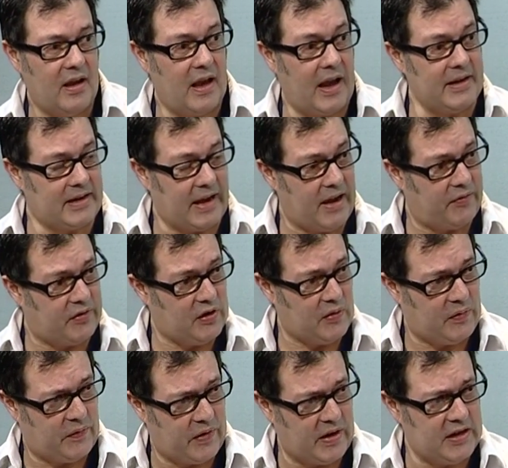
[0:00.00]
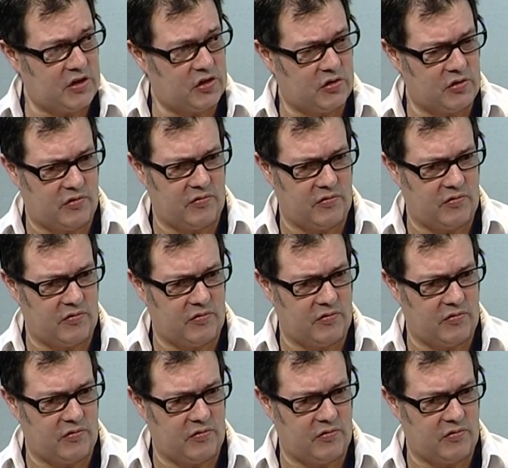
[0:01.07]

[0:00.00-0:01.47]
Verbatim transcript: And after you've finished